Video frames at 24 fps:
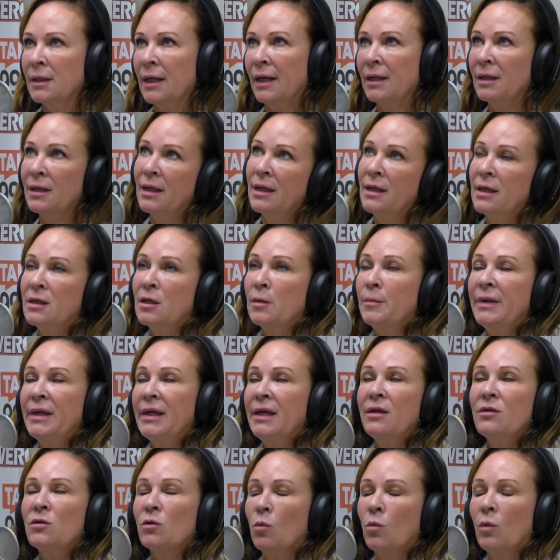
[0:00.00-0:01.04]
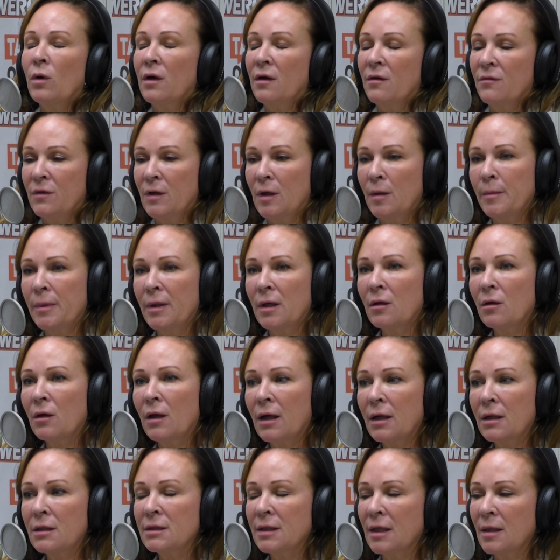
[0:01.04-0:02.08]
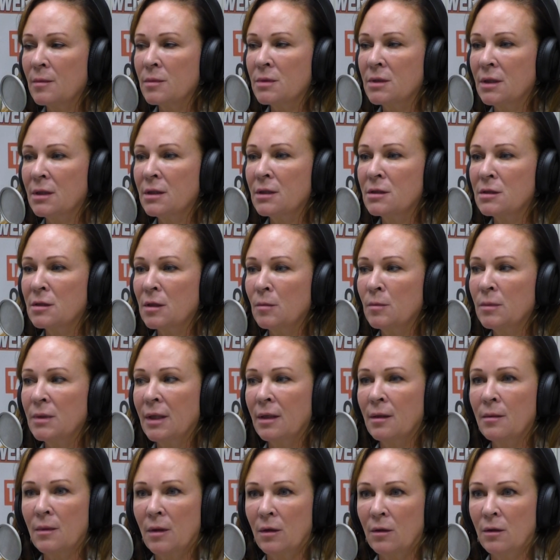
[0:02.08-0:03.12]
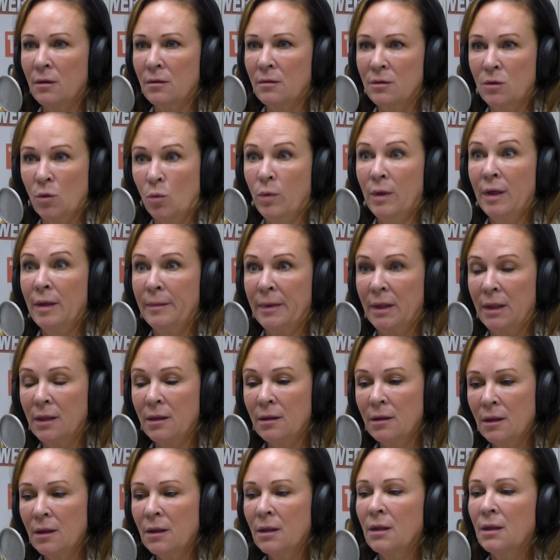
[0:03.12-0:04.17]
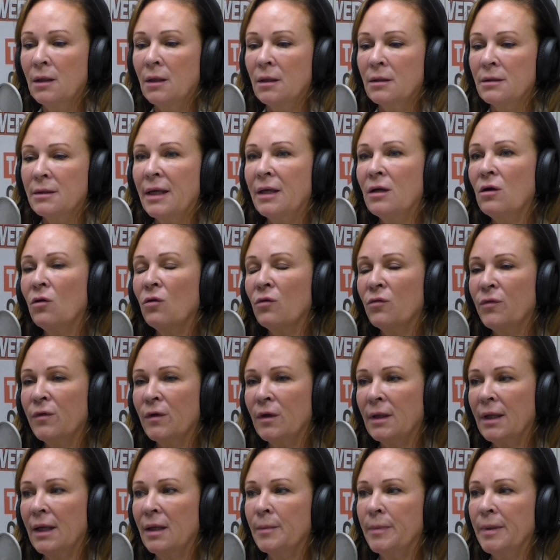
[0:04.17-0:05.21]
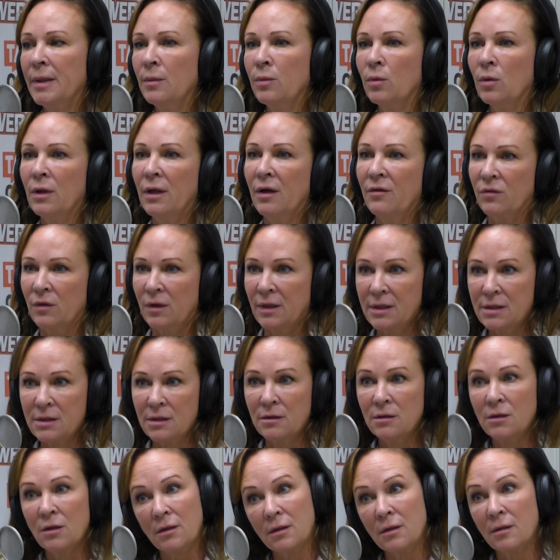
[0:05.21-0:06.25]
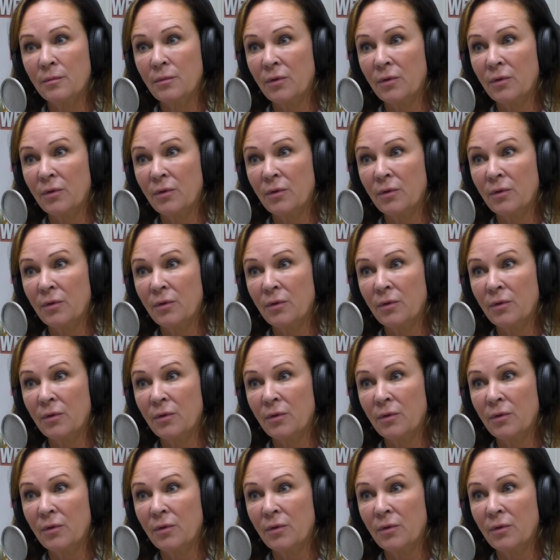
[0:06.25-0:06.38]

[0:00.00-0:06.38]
it could be either one of them, but a lot of times it is sometimes the women, they don't feel like people have listened to them